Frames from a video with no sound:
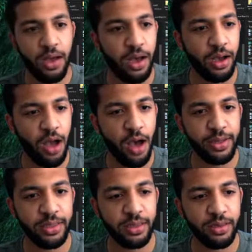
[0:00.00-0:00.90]

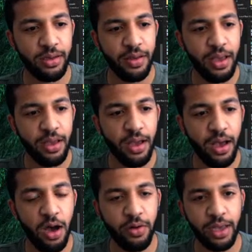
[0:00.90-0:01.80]
comments.
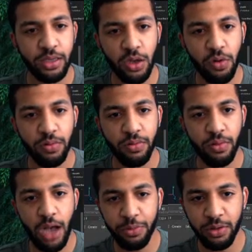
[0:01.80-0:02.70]
Okay, so a
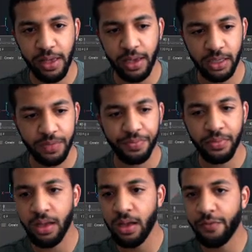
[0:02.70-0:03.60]
couple of things.
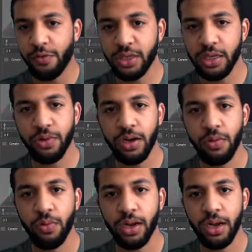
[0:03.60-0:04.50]
First thing we're
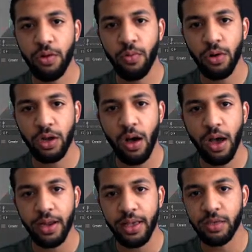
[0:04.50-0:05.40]
going to need to work
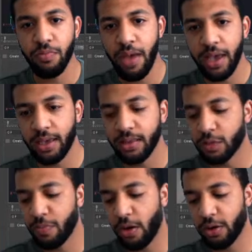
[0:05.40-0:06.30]
on is making this
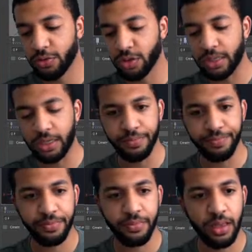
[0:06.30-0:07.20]
particle system.
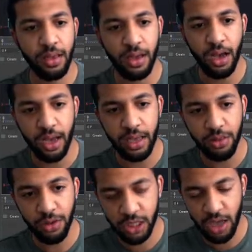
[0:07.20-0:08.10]
It
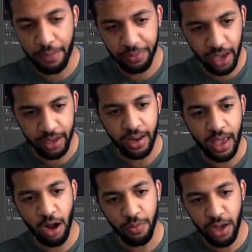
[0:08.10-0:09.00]
looks complicated,
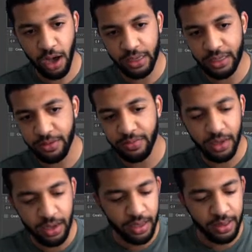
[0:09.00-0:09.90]
and I'll be honest,
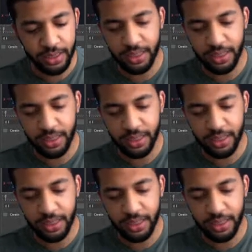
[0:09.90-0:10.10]
this is